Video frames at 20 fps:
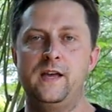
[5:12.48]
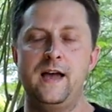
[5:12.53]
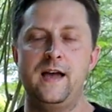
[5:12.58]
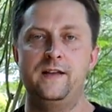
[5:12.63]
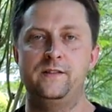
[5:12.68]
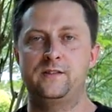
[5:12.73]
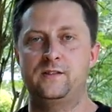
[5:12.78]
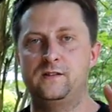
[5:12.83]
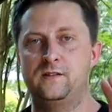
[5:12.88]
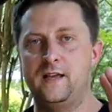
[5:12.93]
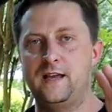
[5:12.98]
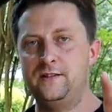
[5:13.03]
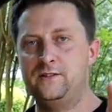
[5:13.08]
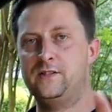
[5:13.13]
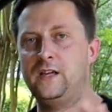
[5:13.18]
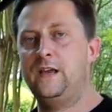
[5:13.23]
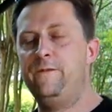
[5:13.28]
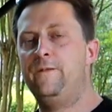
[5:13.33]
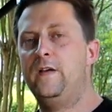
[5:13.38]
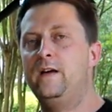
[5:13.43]
guys, stay
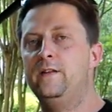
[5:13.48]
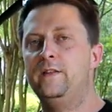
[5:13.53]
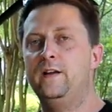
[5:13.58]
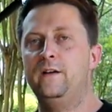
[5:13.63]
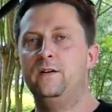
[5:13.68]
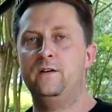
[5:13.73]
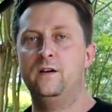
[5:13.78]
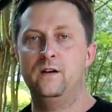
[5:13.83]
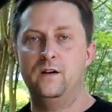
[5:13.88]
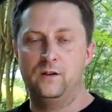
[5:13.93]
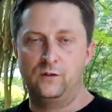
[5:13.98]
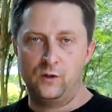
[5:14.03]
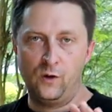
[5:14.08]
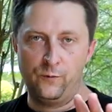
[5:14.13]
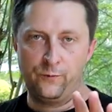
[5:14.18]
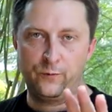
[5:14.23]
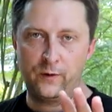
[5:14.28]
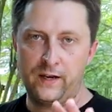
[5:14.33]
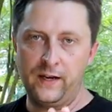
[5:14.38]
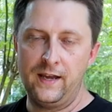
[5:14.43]
safe out there.
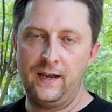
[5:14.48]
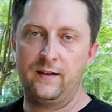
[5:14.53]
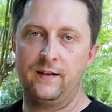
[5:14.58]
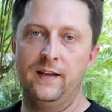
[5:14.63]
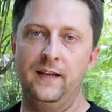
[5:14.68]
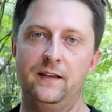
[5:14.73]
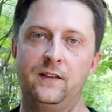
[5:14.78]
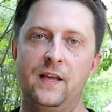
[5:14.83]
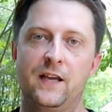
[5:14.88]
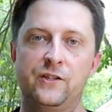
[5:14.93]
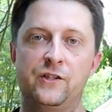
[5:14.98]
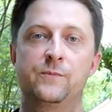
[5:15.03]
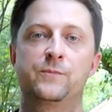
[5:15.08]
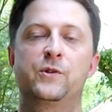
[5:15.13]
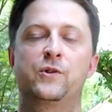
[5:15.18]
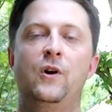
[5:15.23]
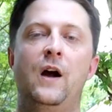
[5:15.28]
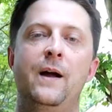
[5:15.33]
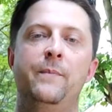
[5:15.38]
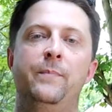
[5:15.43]
Don't forget, hit that
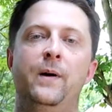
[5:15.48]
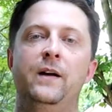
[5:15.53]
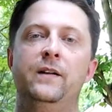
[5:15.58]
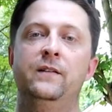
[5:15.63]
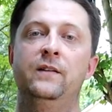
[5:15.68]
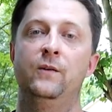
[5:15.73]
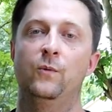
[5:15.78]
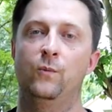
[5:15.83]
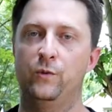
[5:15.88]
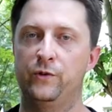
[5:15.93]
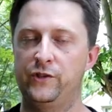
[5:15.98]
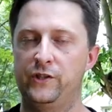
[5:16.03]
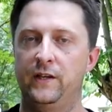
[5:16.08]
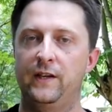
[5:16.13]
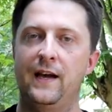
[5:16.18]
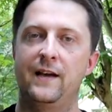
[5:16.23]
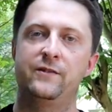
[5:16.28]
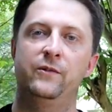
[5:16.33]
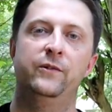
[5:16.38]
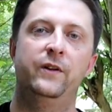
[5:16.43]
subscribe button. We'll see
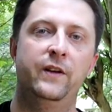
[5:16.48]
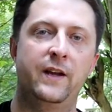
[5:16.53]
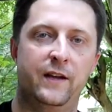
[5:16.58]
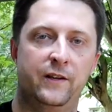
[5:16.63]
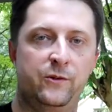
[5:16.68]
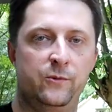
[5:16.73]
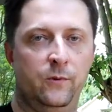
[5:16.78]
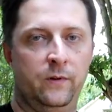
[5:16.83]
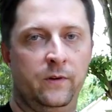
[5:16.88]
you guys on the next